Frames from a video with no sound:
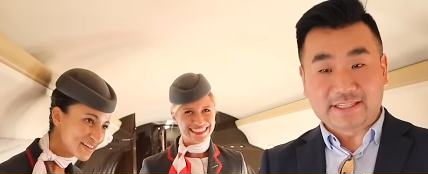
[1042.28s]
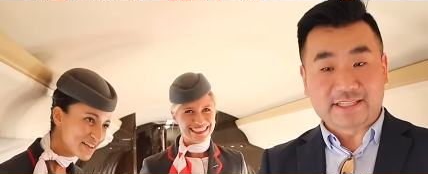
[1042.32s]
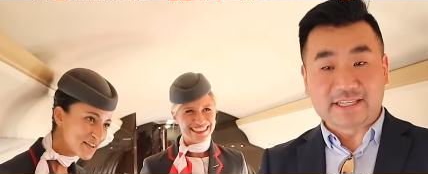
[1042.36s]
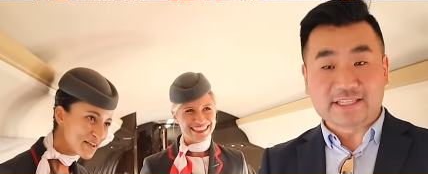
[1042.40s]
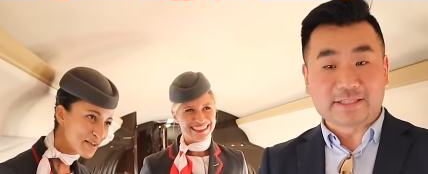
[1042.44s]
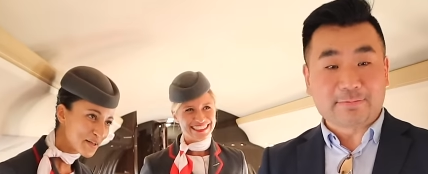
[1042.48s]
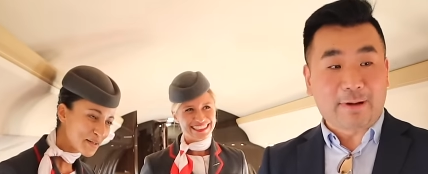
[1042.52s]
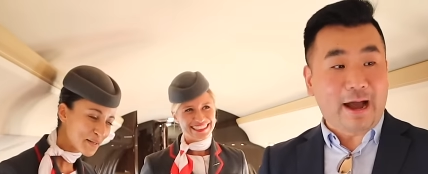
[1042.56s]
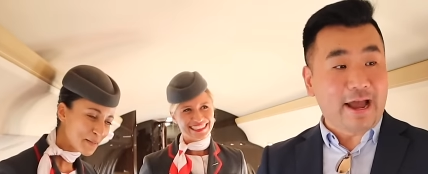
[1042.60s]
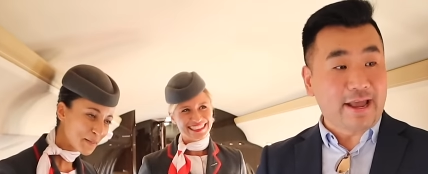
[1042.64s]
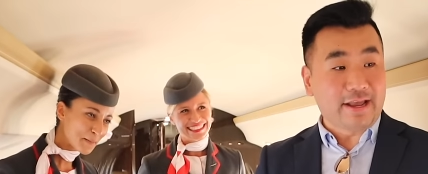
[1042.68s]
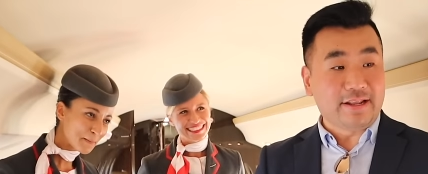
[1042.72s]
Speaker 1: this
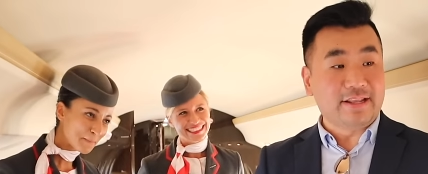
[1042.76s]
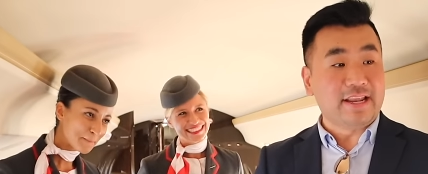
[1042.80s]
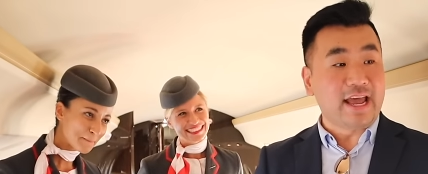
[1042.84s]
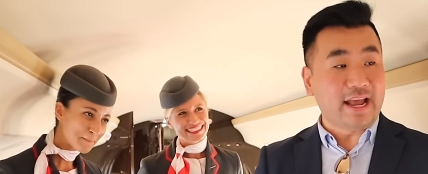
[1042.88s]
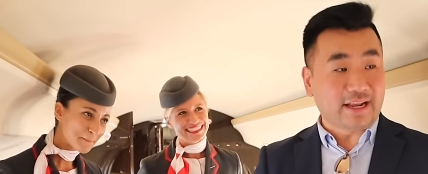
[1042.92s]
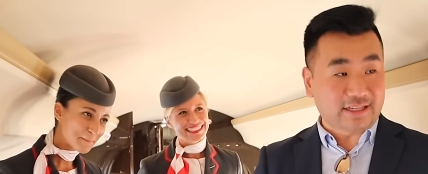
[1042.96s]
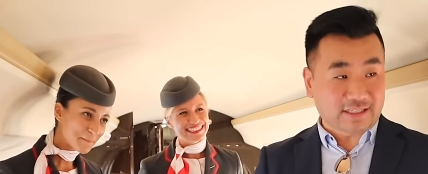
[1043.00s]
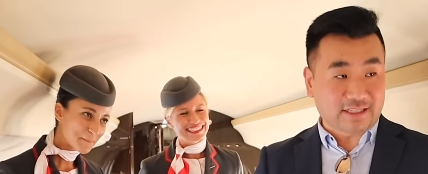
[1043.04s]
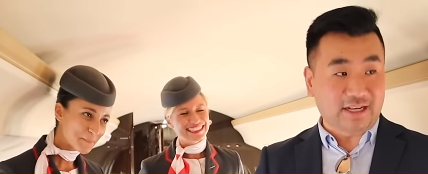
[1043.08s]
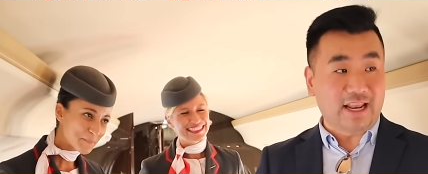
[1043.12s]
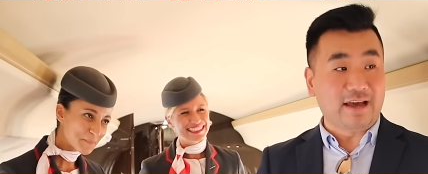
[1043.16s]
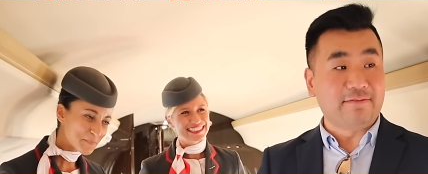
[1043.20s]
is my
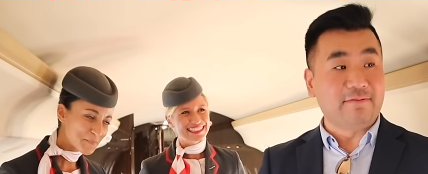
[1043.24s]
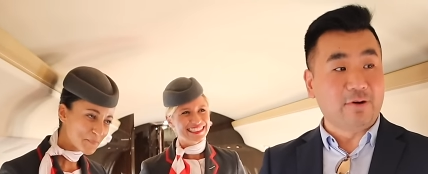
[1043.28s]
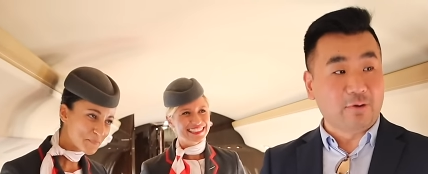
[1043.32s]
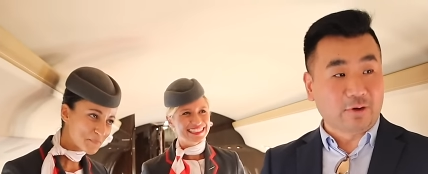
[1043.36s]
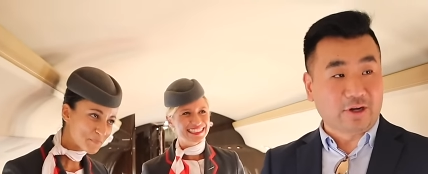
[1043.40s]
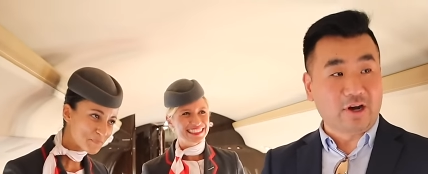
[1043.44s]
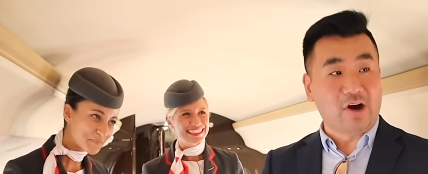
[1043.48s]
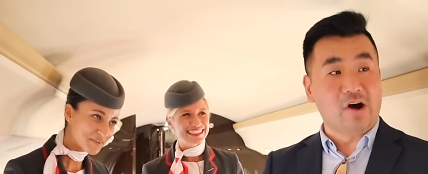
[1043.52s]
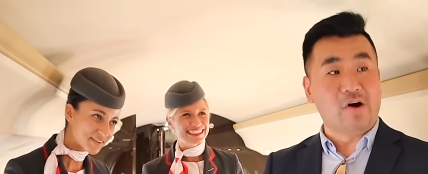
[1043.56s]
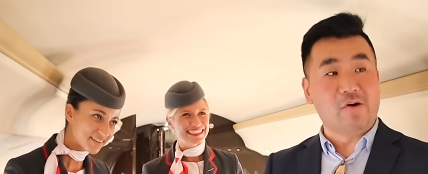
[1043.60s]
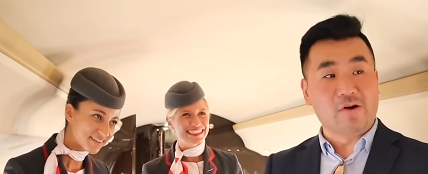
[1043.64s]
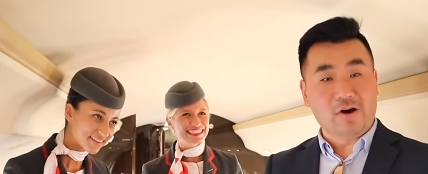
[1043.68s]
next level
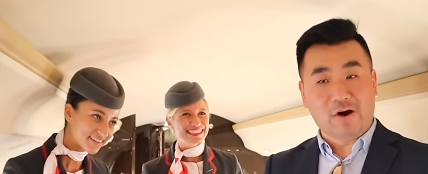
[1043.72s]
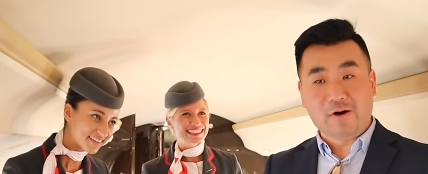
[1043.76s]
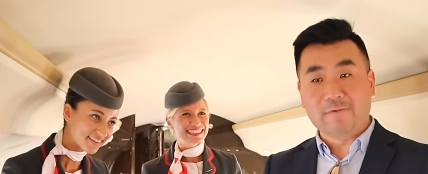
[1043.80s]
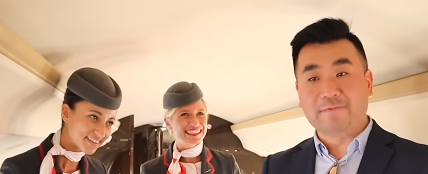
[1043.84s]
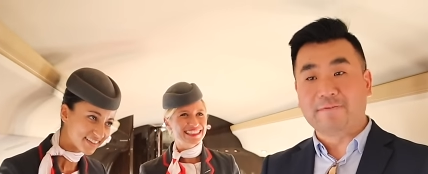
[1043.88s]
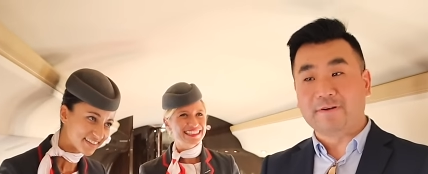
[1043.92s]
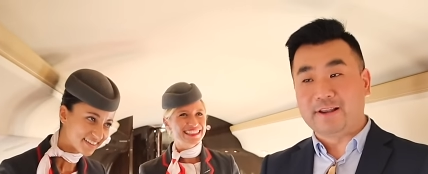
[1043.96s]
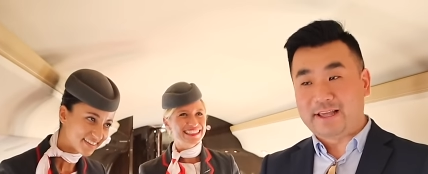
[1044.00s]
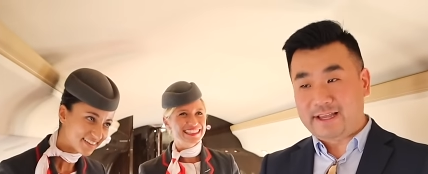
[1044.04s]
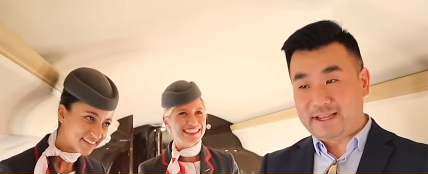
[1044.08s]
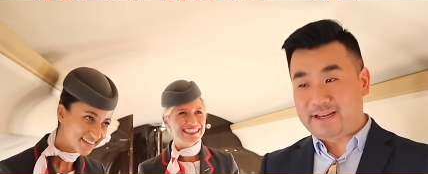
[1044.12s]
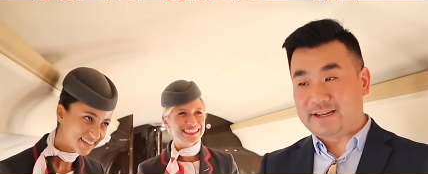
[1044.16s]
goal.
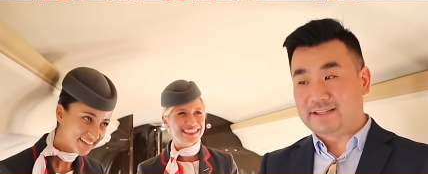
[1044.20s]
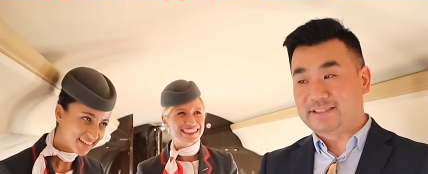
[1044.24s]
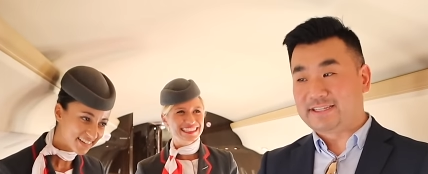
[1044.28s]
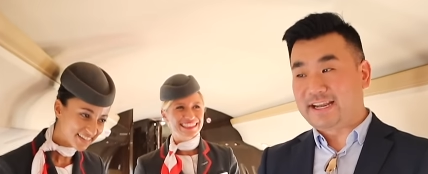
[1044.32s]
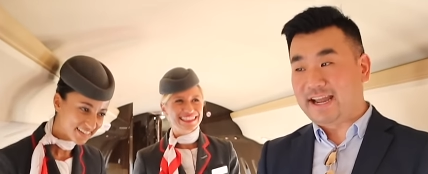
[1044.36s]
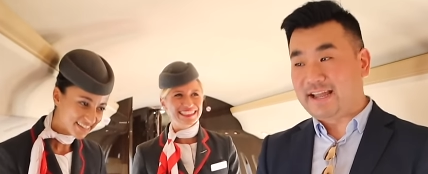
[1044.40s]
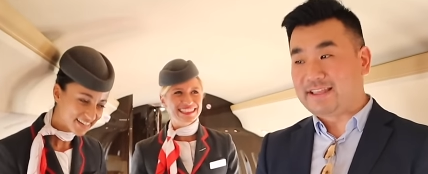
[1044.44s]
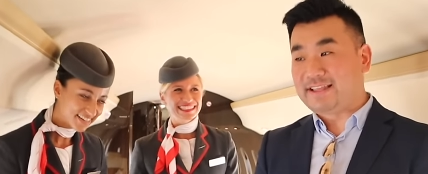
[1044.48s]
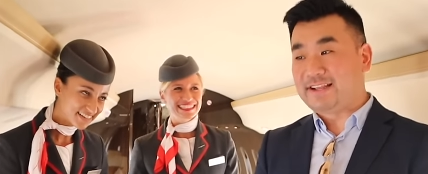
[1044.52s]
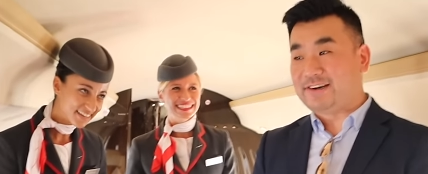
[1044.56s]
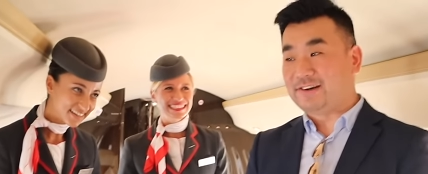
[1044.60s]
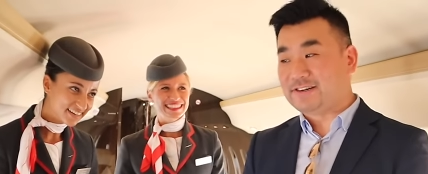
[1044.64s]
Hopefully in the
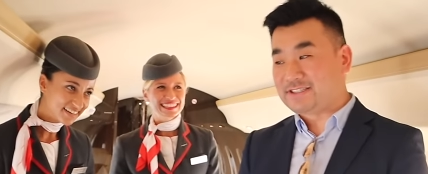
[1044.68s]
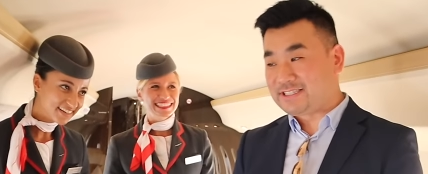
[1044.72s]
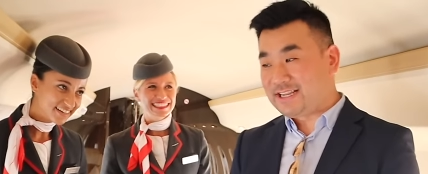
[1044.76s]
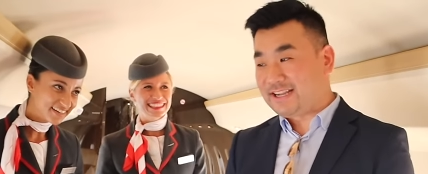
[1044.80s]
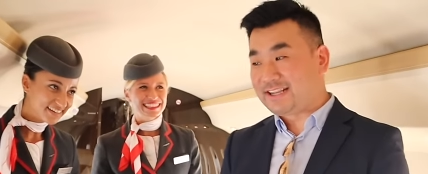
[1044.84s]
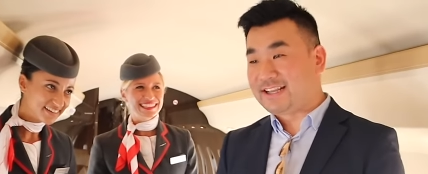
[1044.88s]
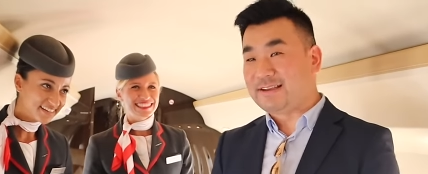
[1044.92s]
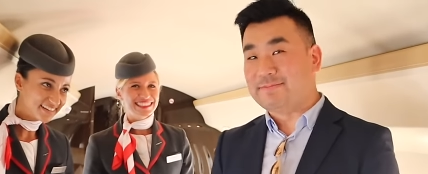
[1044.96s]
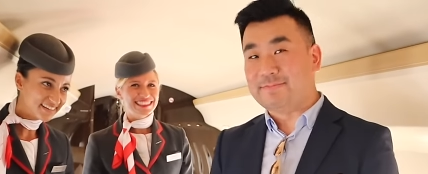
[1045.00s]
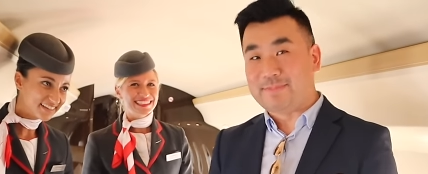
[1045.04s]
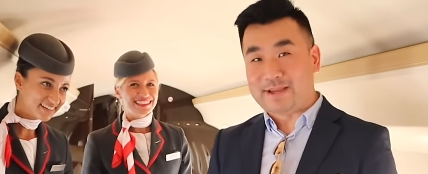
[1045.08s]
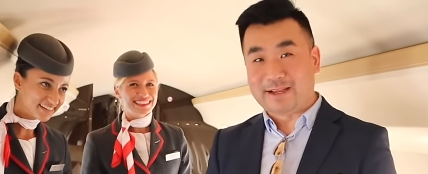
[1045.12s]
10 years I
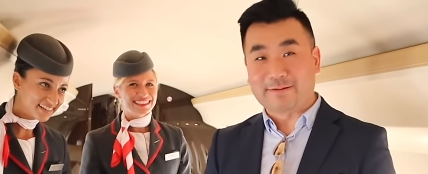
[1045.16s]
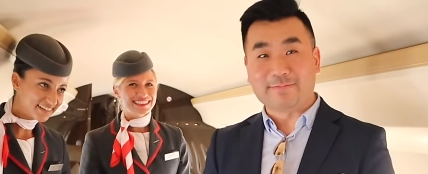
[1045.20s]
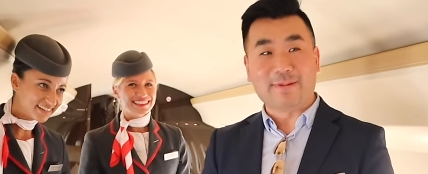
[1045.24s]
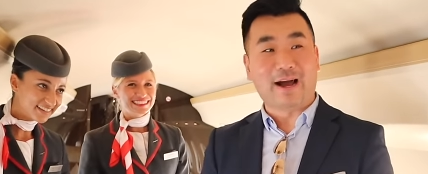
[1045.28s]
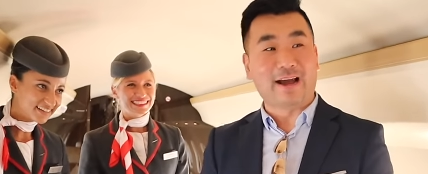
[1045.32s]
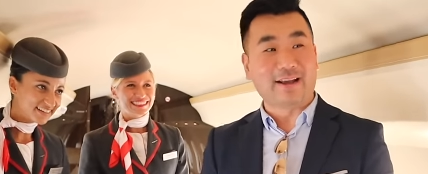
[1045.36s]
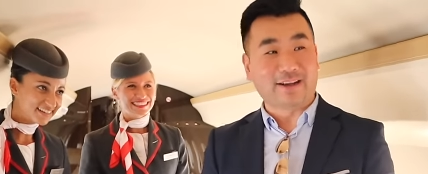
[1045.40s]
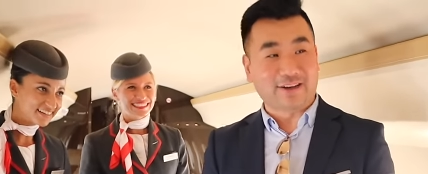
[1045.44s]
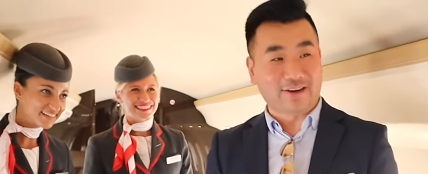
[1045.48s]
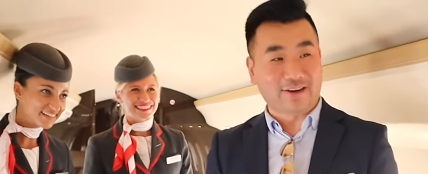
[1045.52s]
can make my